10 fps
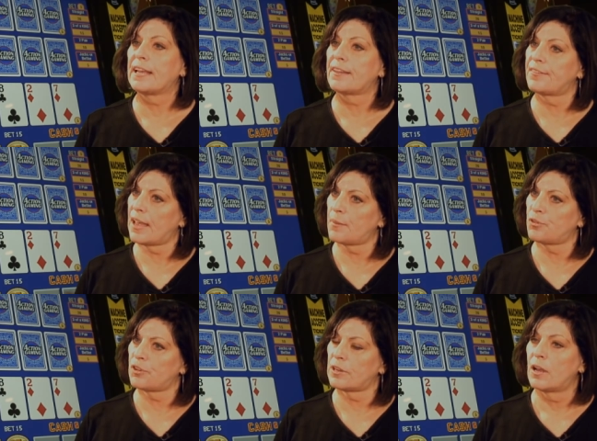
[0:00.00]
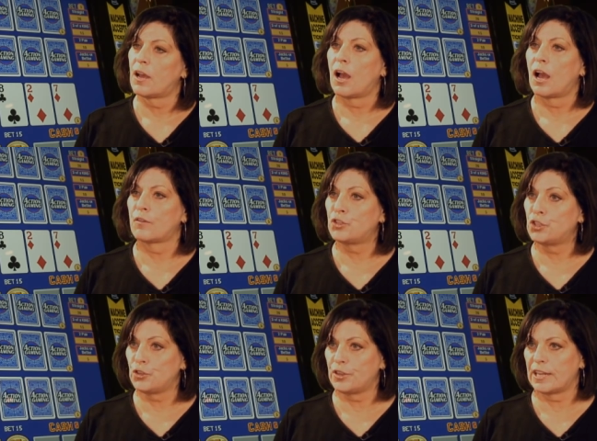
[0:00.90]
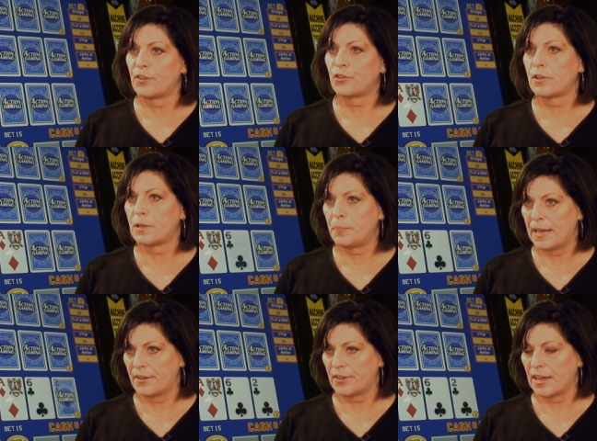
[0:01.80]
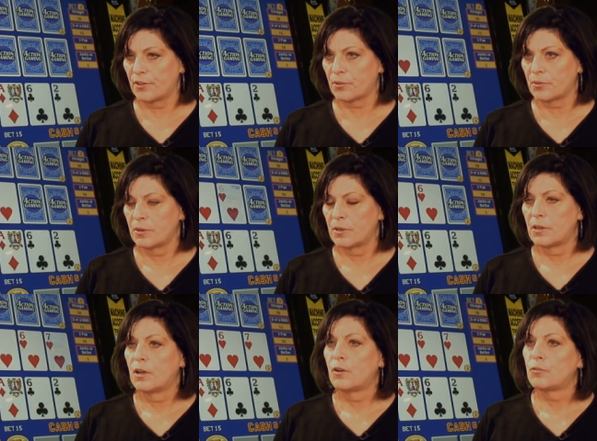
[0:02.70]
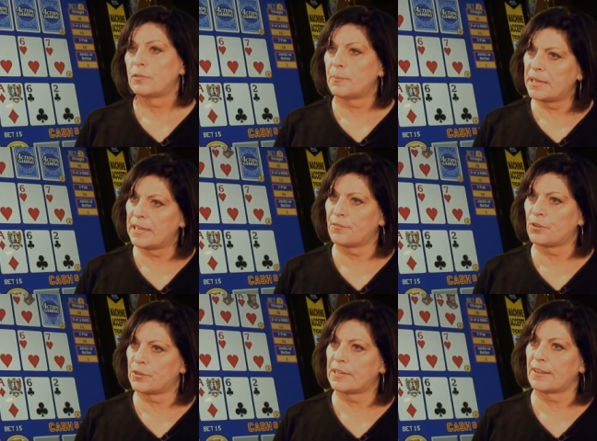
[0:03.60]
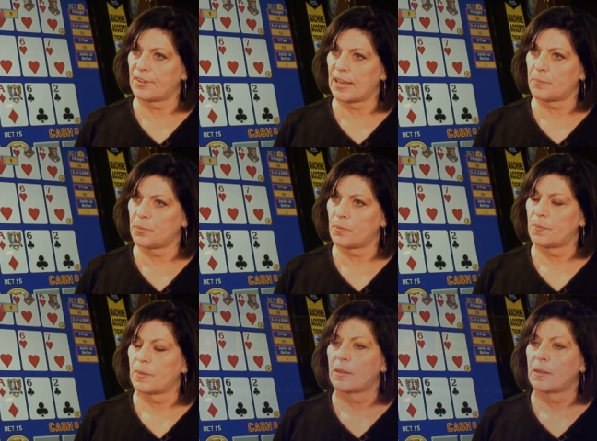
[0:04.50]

the exception of two things on the pay schedule. Let me give you an example.